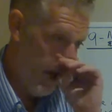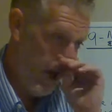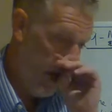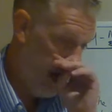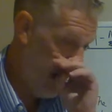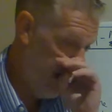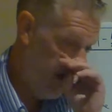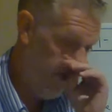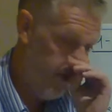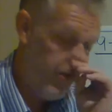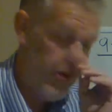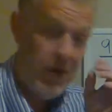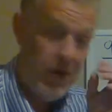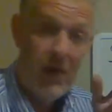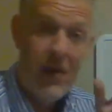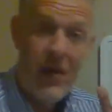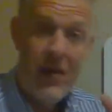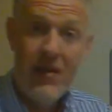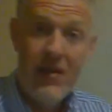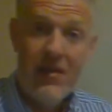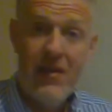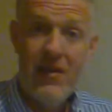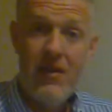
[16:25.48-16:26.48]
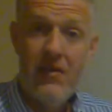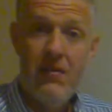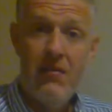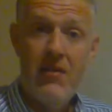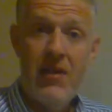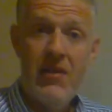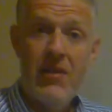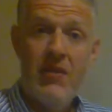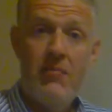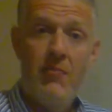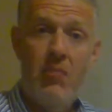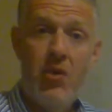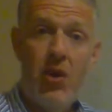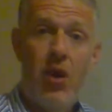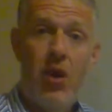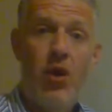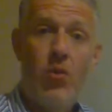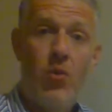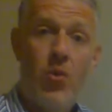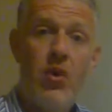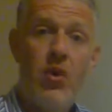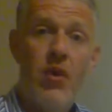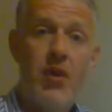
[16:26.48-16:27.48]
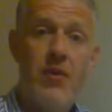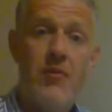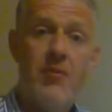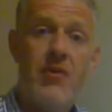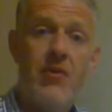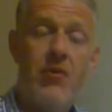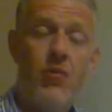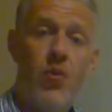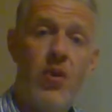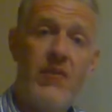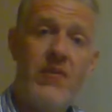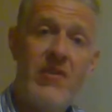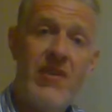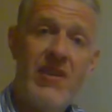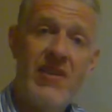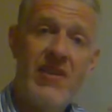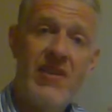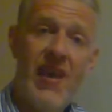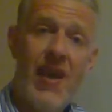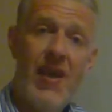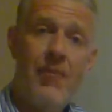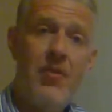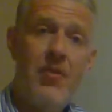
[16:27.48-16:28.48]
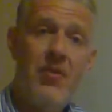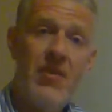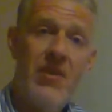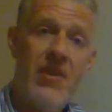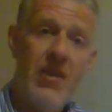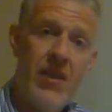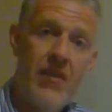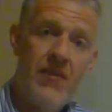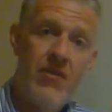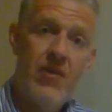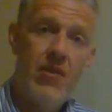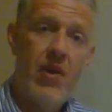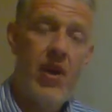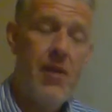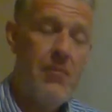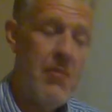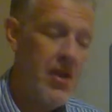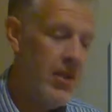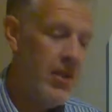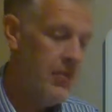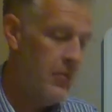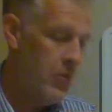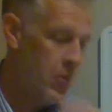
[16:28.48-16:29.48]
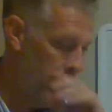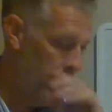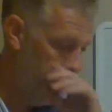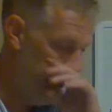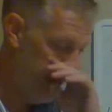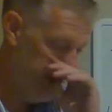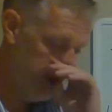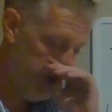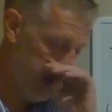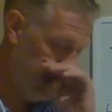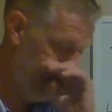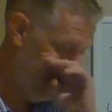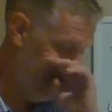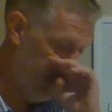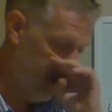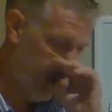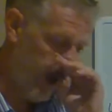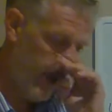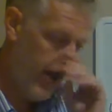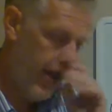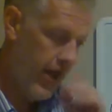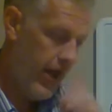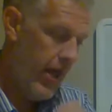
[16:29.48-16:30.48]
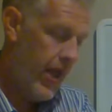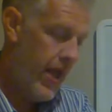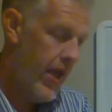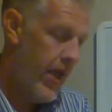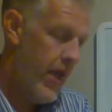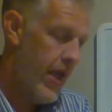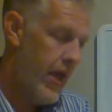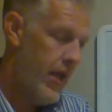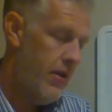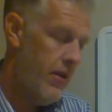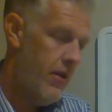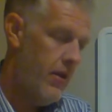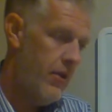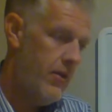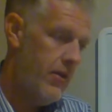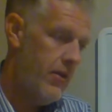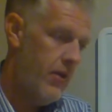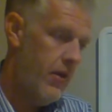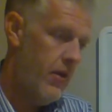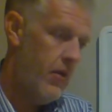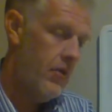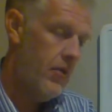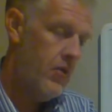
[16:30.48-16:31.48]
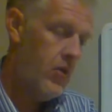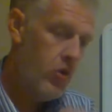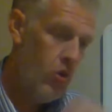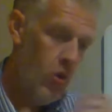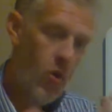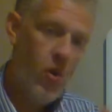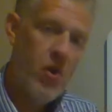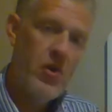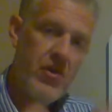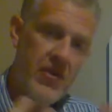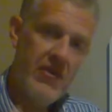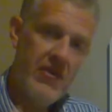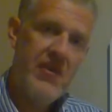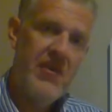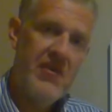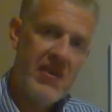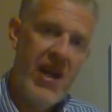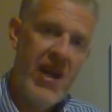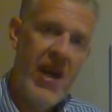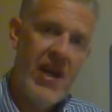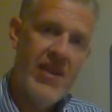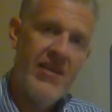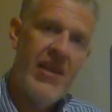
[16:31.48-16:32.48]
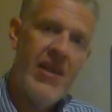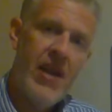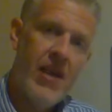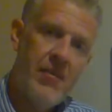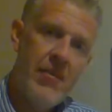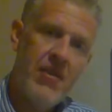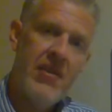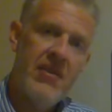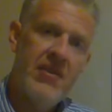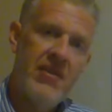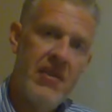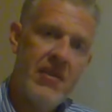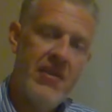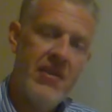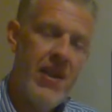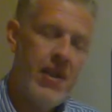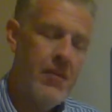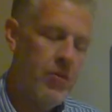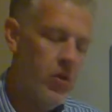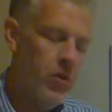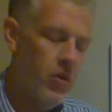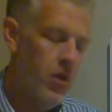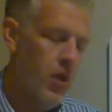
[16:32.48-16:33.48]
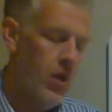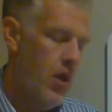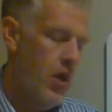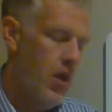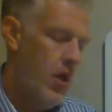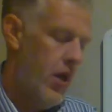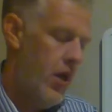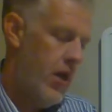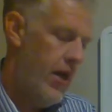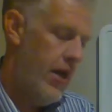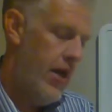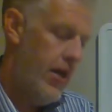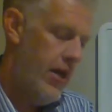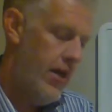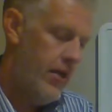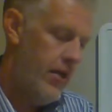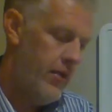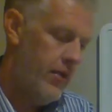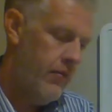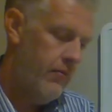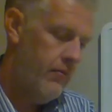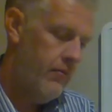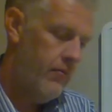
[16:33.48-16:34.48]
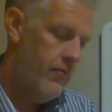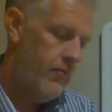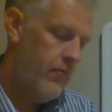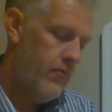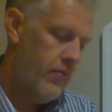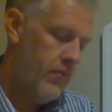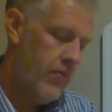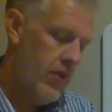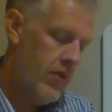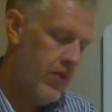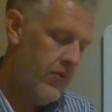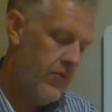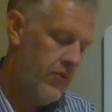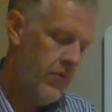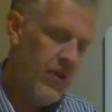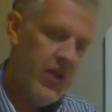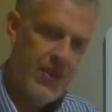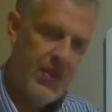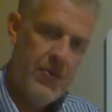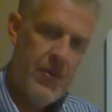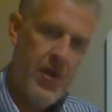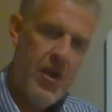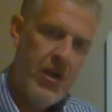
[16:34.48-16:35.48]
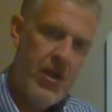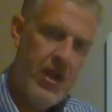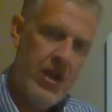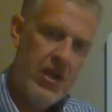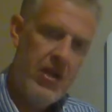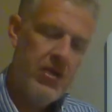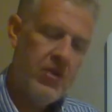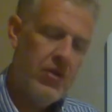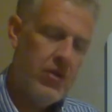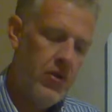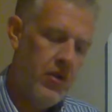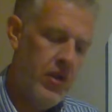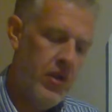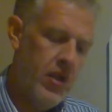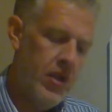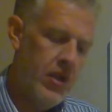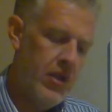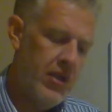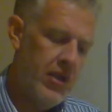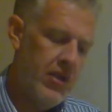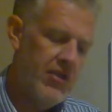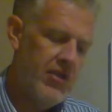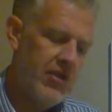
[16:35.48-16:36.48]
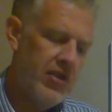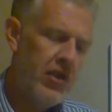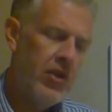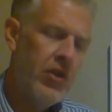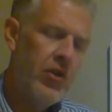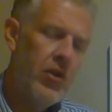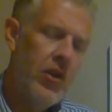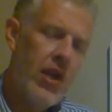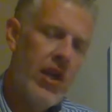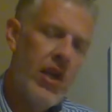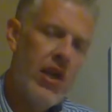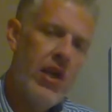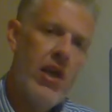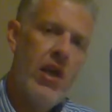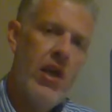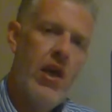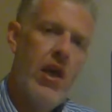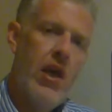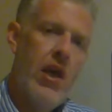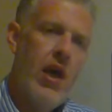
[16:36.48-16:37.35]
Um, so again, this is this is Bernard Williams, one of his examples he gives to try to make his point. And so George is this guy's name in this example. Um, he's really smart, got a degree, this degree,